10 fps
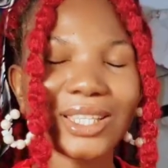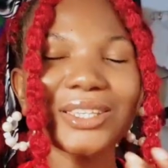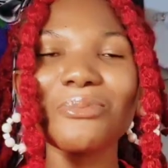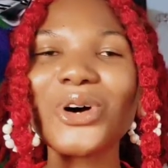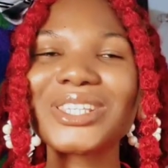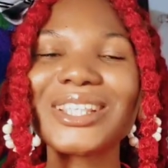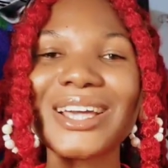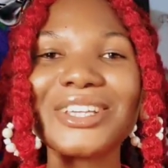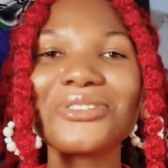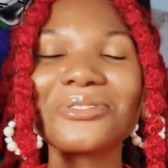it is most
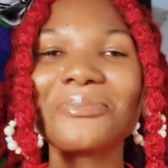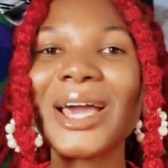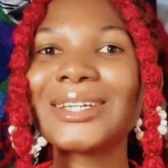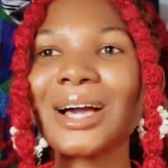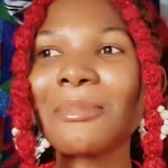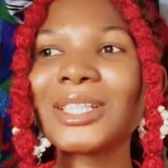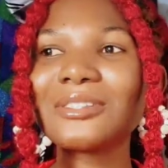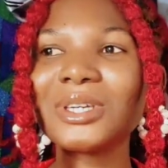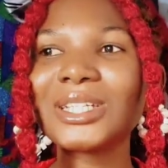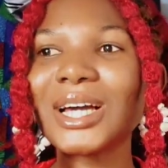likely used by
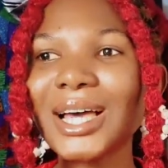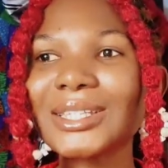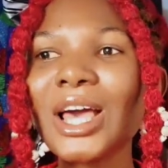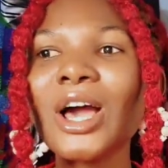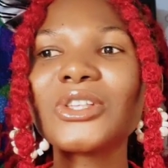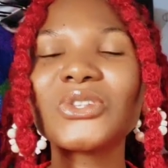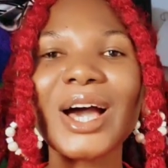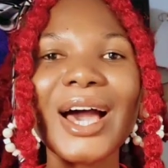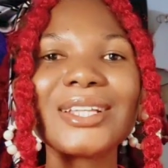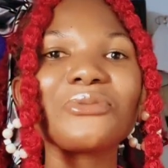garment makers
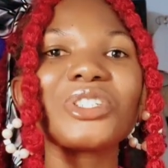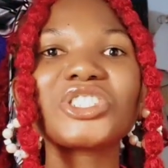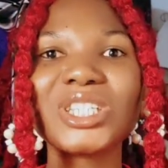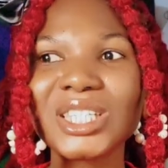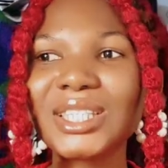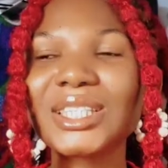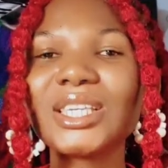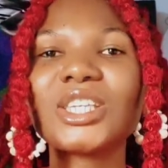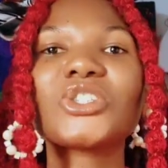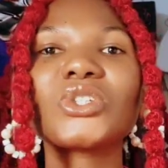to add
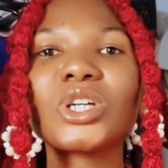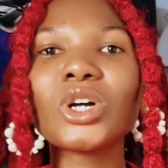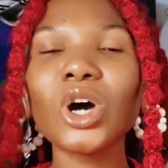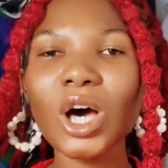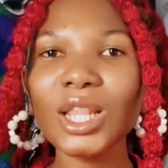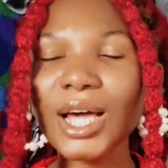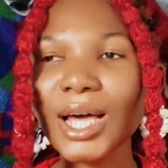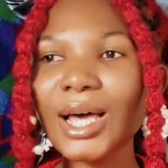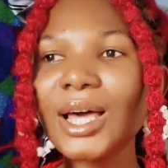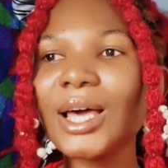rigidity to the
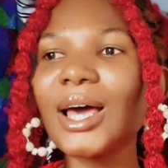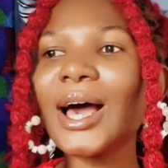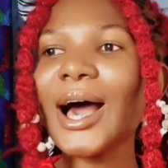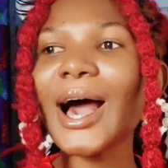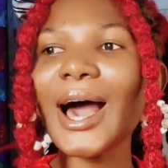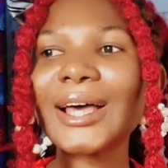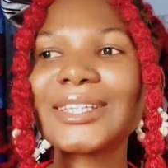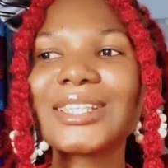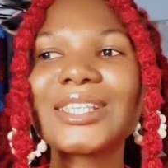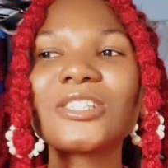color,
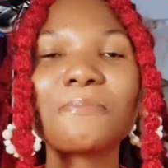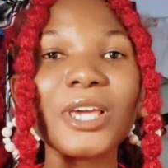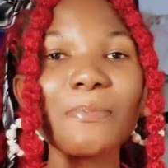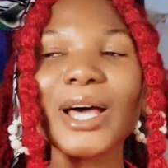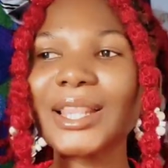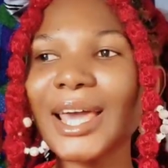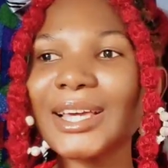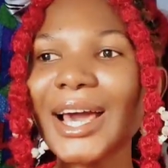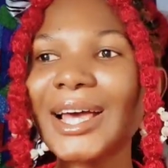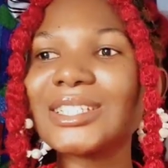and it is
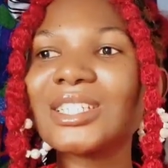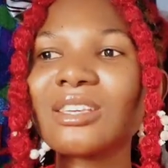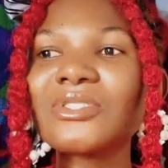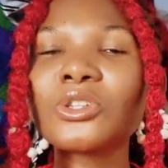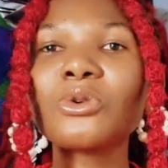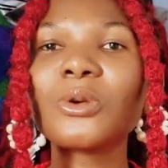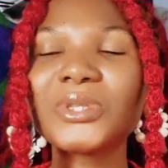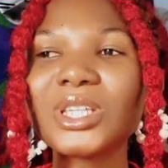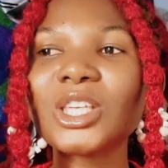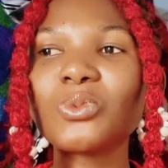paper-like and it gives
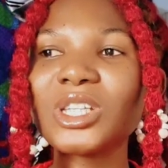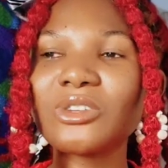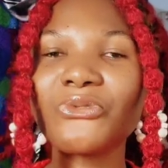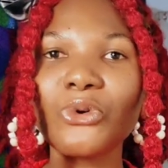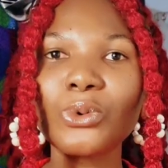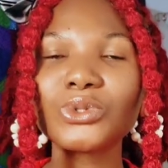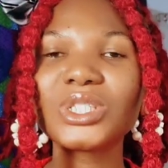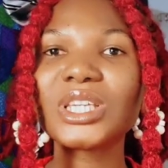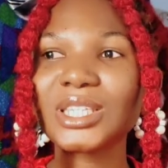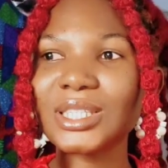crispness when it
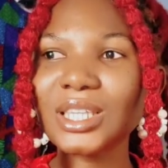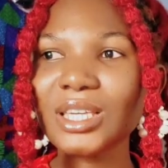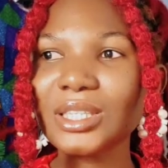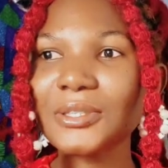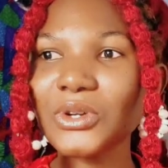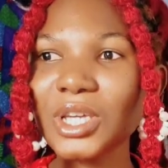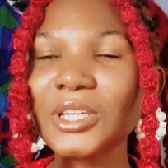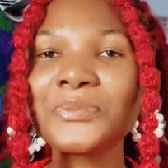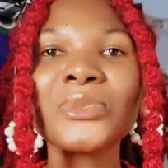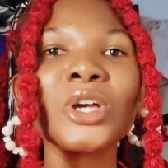folds. It stays,
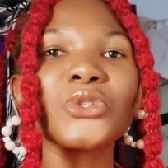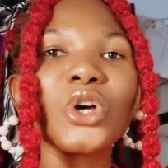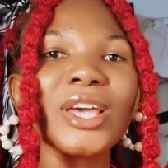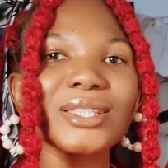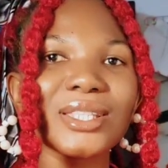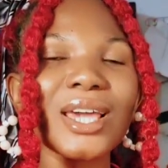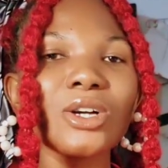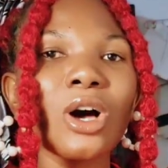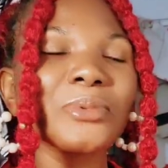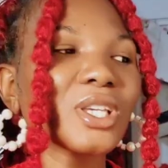okay? So a
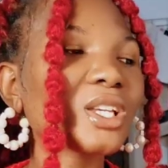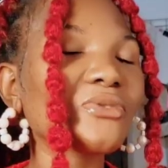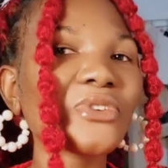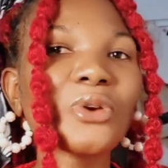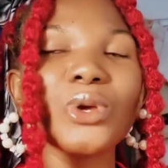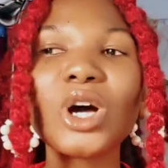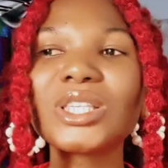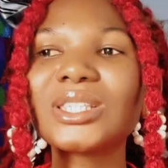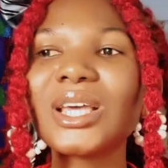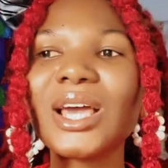stay comes in
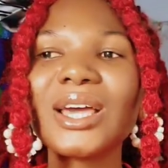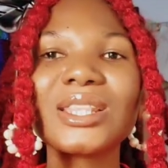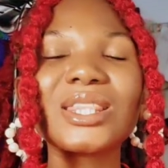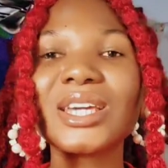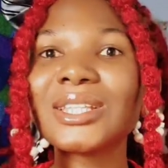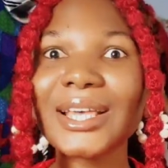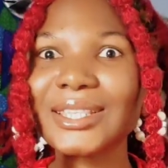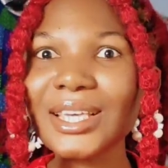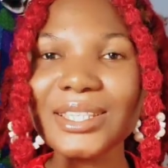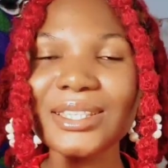various
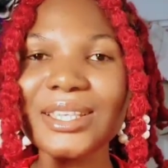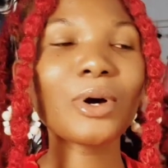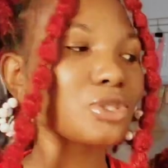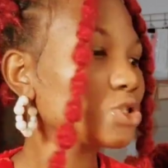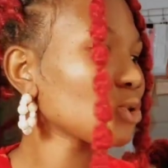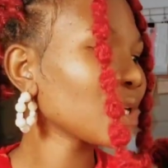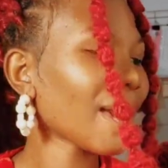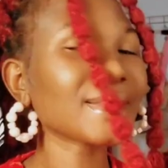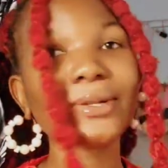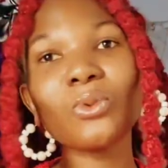thicknesses. I want to show you
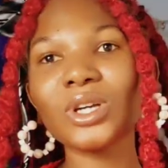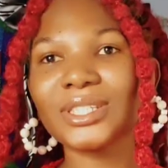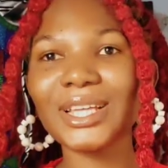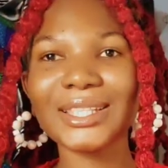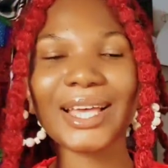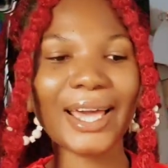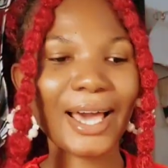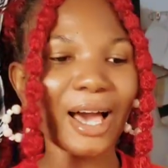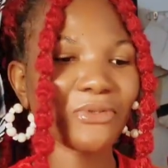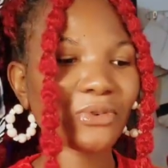guys the ones that I
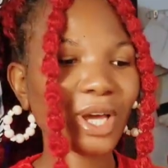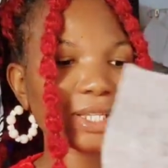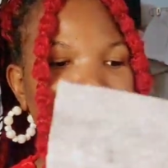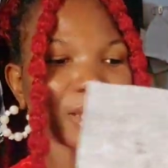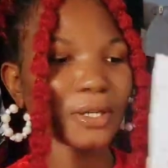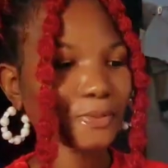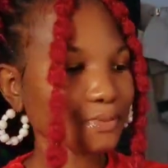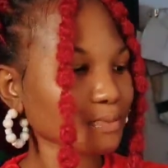have right here,